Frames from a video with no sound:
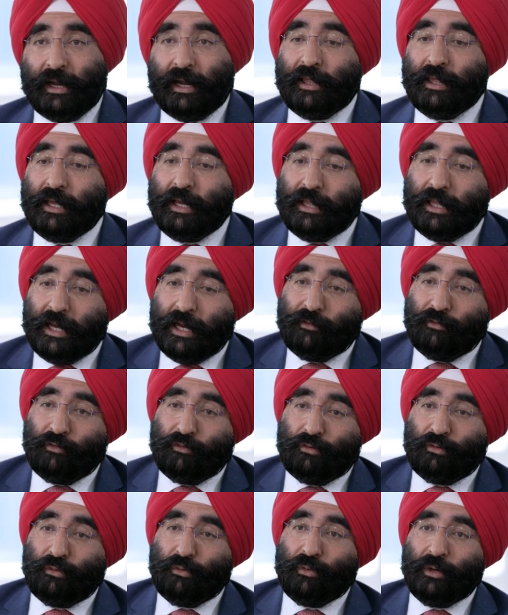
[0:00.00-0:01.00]
I think that's
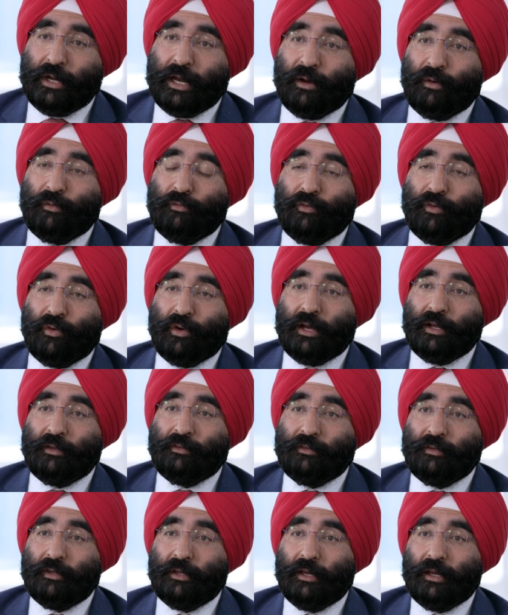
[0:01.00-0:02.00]
true now for
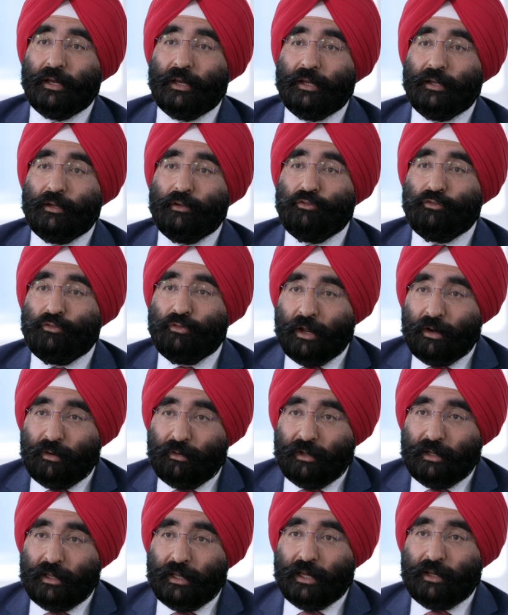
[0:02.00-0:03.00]
us
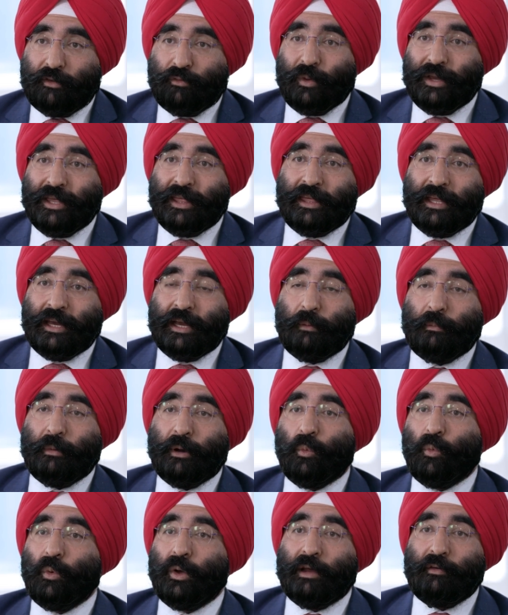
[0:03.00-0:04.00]
generally as we think
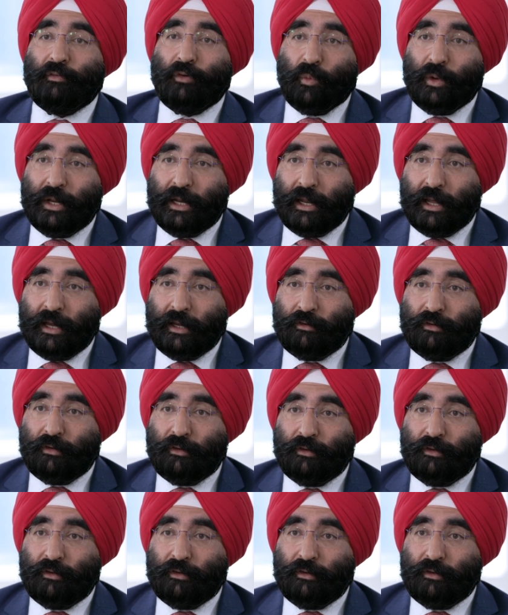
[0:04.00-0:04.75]
about whatever we'd like to